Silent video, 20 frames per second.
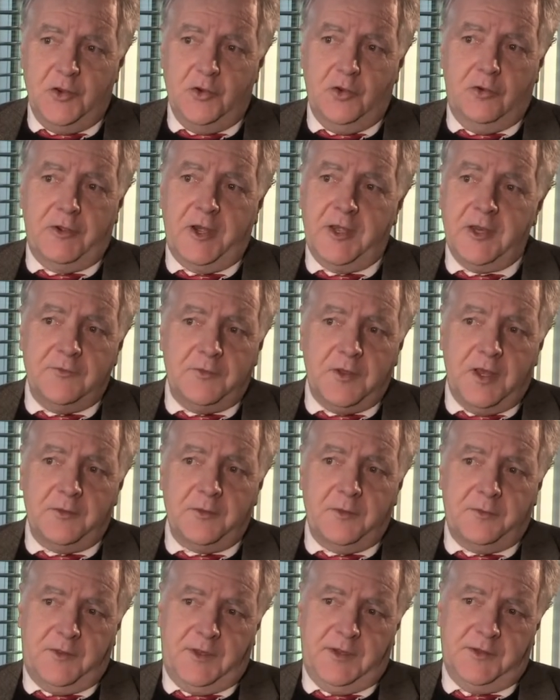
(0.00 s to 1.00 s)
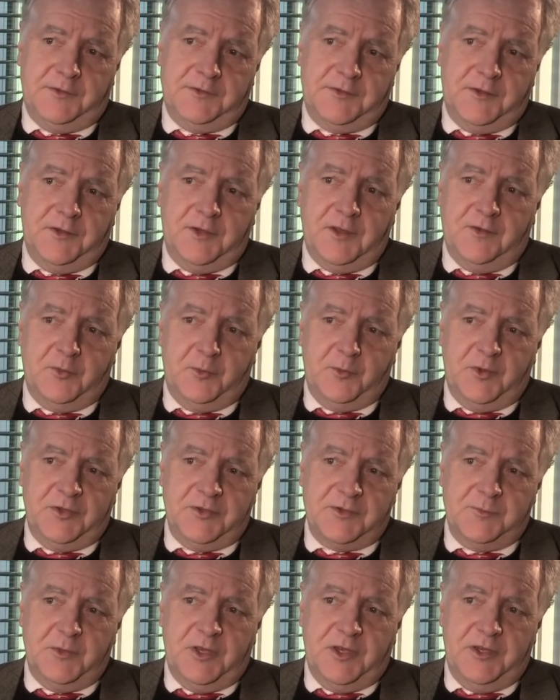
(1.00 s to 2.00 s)
or any of the other things that
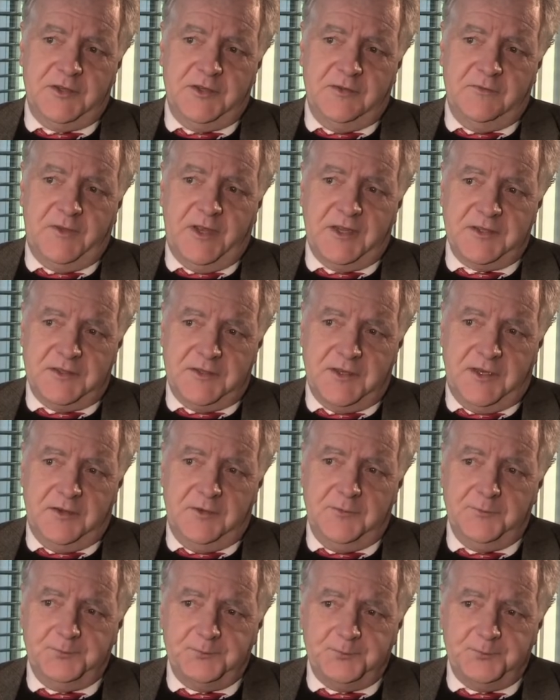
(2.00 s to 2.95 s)
governments might invest in.